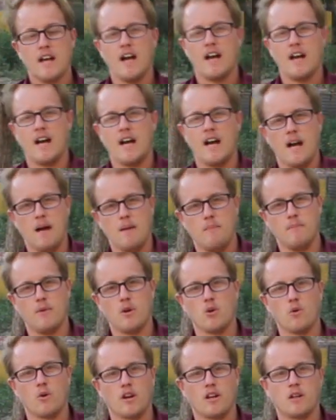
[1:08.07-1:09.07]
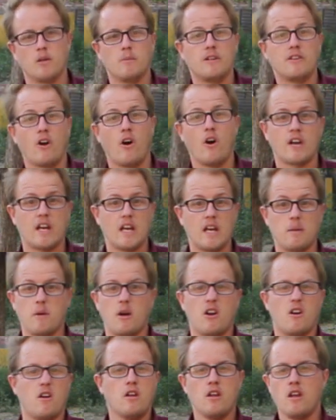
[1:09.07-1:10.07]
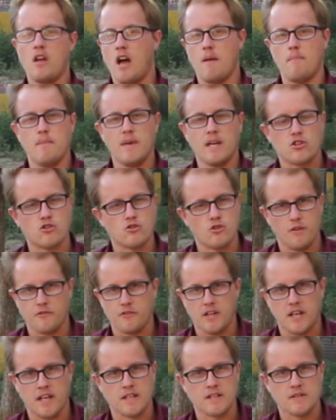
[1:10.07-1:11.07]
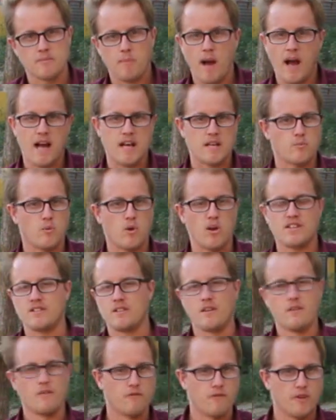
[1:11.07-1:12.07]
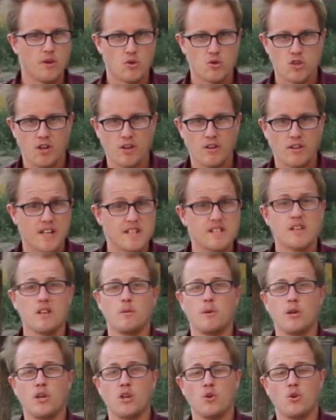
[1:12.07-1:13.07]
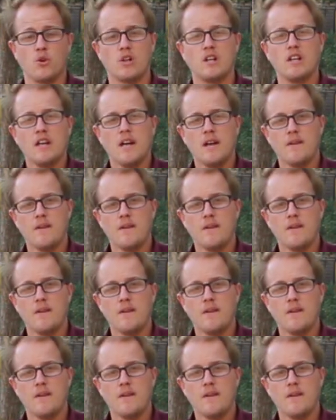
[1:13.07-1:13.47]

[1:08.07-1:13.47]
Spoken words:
who are going to be talking about a mixture of things, past, present and future, and that's going to be cool.